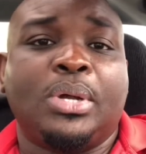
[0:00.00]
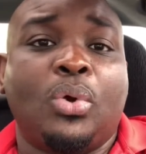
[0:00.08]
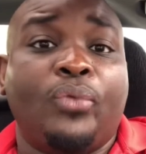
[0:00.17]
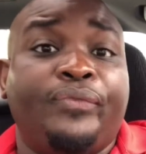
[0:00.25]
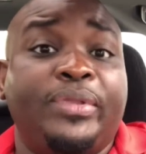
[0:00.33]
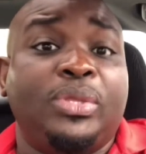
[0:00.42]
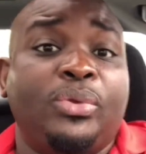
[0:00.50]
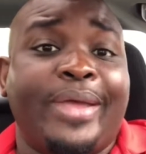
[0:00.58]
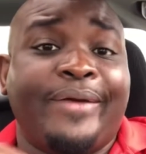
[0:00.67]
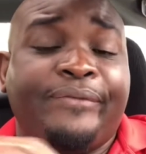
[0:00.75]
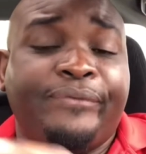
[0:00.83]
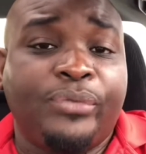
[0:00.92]
Hopefully, you
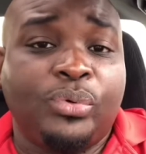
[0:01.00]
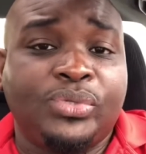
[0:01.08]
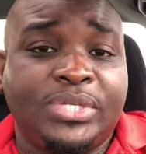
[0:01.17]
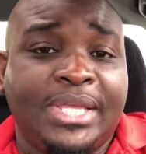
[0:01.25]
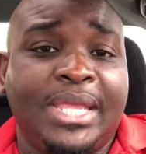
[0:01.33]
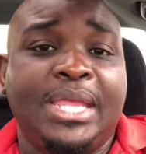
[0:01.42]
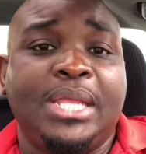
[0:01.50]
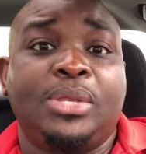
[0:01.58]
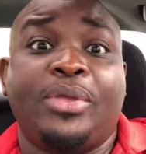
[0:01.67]
have food to eat.